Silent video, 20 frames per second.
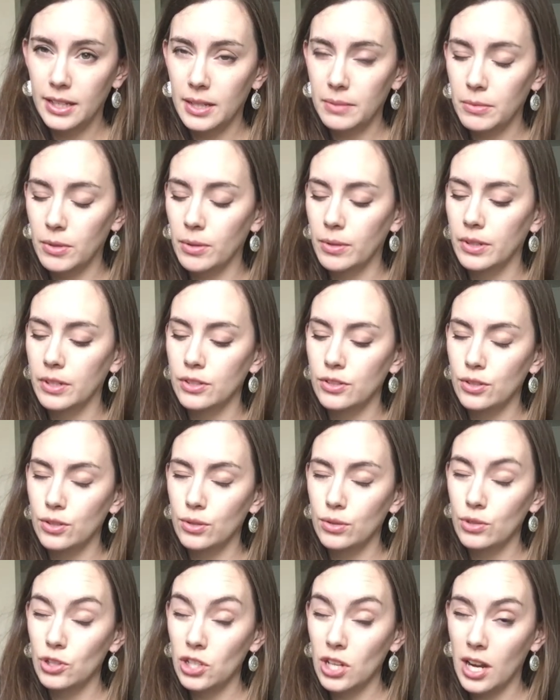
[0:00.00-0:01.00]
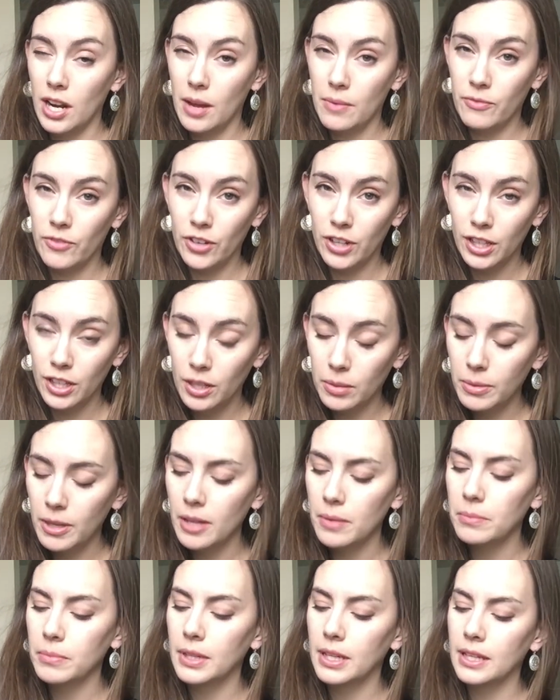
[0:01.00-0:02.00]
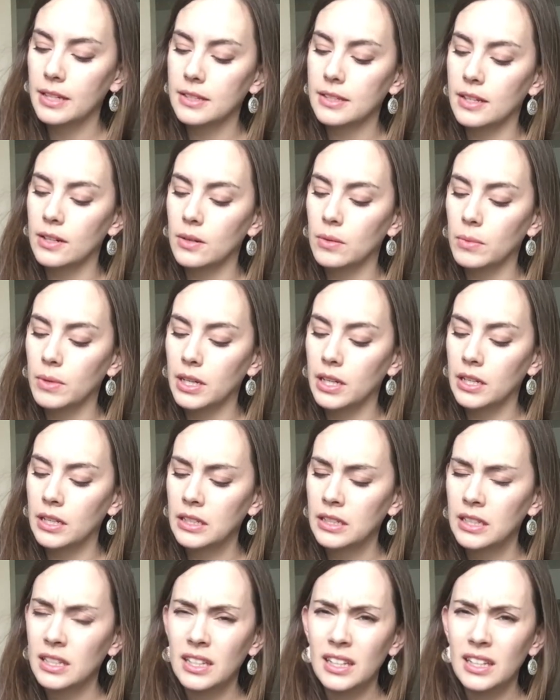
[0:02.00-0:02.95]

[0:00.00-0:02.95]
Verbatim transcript: I'm going to shut up for a little bit because I don't want to